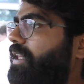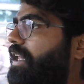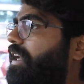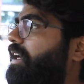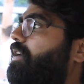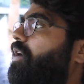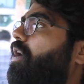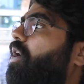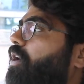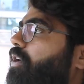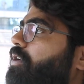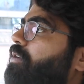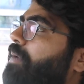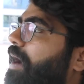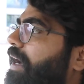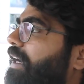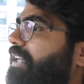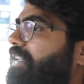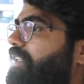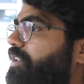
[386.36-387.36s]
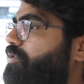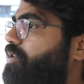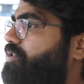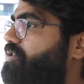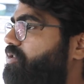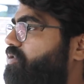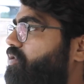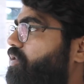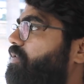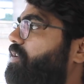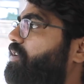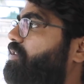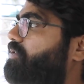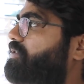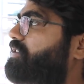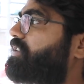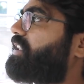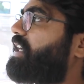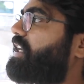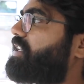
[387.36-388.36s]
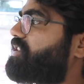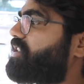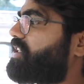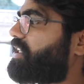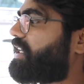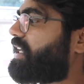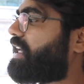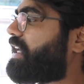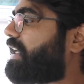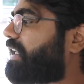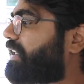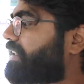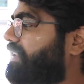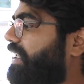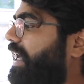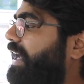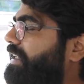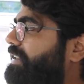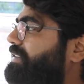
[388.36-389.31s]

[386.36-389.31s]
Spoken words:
then it automatically switches over to CNG. That